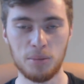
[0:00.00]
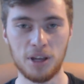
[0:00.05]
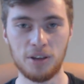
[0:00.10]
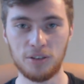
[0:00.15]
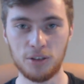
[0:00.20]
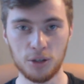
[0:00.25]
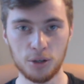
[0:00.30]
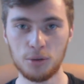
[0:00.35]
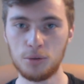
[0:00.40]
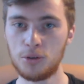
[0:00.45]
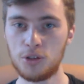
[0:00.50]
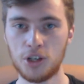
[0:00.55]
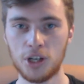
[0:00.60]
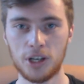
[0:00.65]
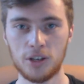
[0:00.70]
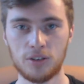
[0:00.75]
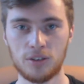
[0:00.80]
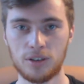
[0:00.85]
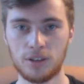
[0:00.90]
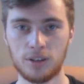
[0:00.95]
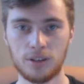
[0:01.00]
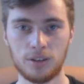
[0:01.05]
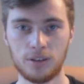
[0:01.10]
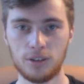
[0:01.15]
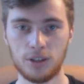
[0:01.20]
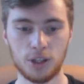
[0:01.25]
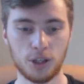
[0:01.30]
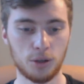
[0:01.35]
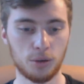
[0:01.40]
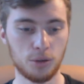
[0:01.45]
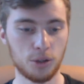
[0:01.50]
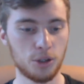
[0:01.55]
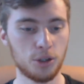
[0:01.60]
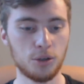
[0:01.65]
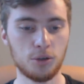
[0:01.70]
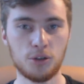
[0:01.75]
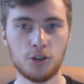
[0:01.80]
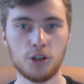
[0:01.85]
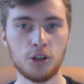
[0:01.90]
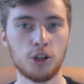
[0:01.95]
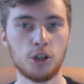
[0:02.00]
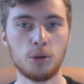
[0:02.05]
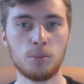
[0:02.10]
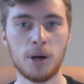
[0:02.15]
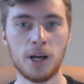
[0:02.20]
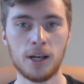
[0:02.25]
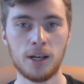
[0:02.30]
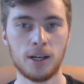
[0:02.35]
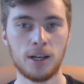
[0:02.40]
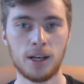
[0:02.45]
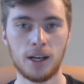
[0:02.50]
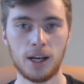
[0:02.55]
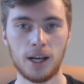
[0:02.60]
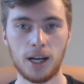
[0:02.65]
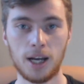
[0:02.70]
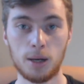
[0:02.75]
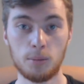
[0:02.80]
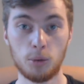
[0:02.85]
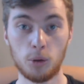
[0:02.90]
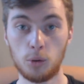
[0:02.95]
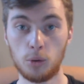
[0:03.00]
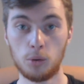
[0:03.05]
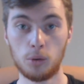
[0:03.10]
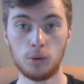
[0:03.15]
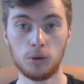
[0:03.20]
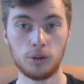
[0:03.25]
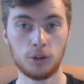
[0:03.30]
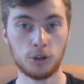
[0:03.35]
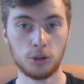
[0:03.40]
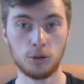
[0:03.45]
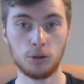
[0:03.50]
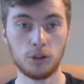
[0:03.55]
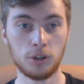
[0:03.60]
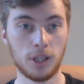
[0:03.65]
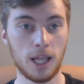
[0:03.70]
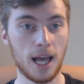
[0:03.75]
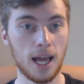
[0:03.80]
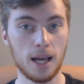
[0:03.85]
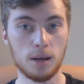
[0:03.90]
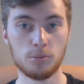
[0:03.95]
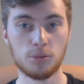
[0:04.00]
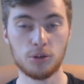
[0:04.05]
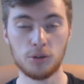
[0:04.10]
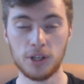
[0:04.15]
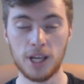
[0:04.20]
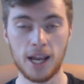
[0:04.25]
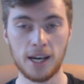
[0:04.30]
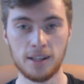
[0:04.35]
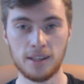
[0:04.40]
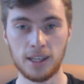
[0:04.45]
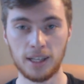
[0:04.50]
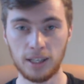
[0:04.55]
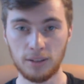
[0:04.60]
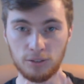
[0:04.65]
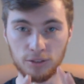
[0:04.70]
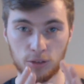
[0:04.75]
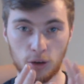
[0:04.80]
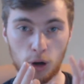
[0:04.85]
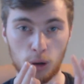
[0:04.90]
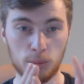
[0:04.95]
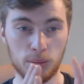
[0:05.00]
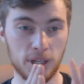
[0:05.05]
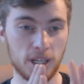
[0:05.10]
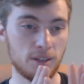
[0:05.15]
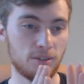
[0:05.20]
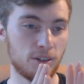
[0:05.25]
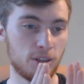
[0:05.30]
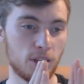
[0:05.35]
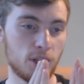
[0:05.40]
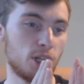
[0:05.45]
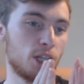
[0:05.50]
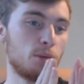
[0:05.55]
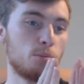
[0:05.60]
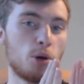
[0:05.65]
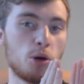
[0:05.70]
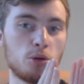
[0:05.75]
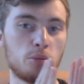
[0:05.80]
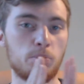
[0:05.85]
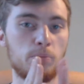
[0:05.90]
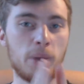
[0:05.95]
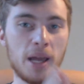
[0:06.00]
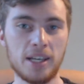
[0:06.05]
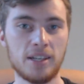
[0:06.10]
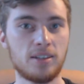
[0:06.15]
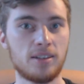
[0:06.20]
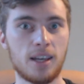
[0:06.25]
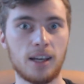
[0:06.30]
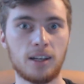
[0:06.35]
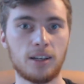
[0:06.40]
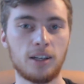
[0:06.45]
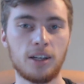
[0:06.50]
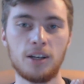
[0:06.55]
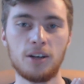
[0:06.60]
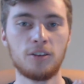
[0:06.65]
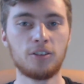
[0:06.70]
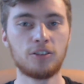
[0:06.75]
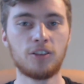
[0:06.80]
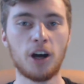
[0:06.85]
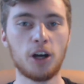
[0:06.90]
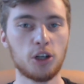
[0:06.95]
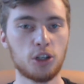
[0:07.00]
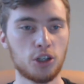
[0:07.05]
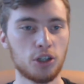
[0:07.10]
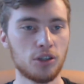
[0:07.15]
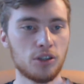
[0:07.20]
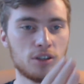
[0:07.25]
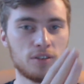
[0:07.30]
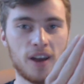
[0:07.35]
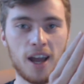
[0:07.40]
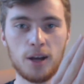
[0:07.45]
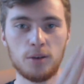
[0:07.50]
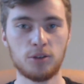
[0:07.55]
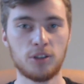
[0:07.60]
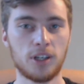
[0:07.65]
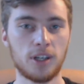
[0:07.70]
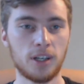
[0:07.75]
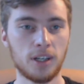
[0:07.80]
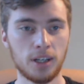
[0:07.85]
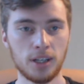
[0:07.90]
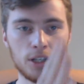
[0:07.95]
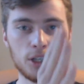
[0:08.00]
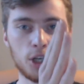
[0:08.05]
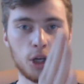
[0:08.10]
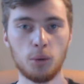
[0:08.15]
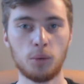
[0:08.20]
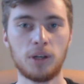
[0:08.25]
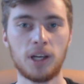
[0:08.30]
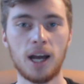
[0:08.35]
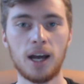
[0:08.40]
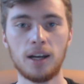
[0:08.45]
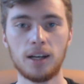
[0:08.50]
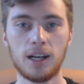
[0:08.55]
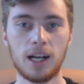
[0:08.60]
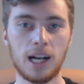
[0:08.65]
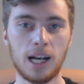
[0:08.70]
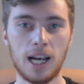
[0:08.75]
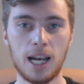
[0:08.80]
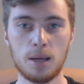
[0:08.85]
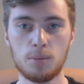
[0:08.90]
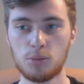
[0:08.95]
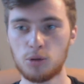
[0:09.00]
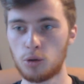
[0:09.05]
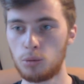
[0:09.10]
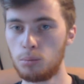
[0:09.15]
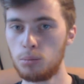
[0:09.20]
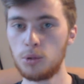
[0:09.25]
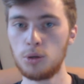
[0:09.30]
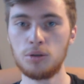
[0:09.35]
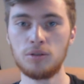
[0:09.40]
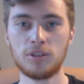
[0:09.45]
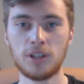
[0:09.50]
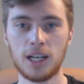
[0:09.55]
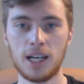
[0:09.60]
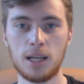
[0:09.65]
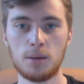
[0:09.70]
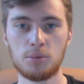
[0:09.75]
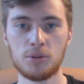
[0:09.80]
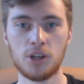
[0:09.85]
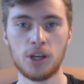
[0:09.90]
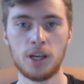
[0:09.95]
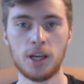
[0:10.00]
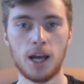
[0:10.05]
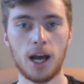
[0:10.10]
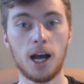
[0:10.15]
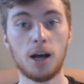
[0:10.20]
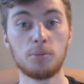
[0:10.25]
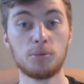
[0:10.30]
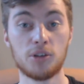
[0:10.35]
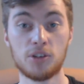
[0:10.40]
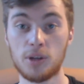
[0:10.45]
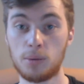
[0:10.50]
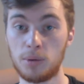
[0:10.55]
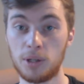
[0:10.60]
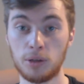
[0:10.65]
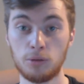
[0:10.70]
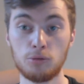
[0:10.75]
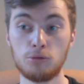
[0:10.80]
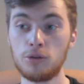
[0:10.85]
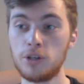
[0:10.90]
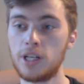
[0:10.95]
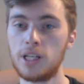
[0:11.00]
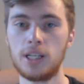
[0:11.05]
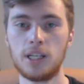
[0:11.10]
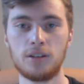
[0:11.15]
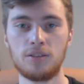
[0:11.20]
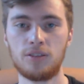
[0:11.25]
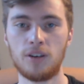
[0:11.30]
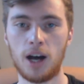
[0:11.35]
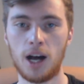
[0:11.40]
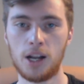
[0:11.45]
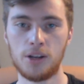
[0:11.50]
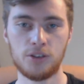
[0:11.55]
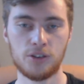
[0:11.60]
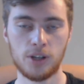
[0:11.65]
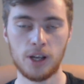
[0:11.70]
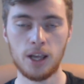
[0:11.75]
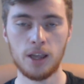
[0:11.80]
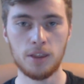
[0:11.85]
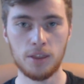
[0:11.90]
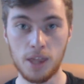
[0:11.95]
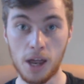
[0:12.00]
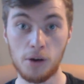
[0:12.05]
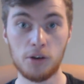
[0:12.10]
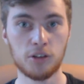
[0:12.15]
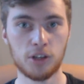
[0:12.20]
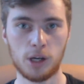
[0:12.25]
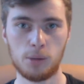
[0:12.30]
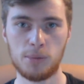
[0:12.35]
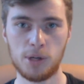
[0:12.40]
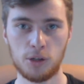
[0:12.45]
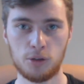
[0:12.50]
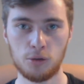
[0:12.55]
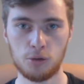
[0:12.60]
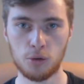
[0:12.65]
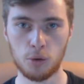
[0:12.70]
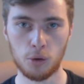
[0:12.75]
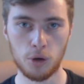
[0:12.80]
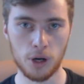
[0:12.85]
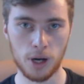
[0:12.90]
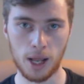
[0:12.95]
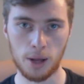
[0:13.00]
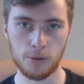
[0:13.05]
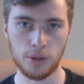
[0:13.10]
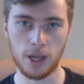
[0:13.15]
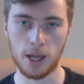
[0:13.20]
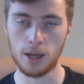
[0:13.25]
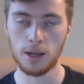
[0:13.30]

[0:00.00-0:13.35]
If you just, you know, YouTube or Google absolutely anything from even the most basic functions of how to, you know, cut clips or move clips up to something really advanced, there is going to be a tutorial out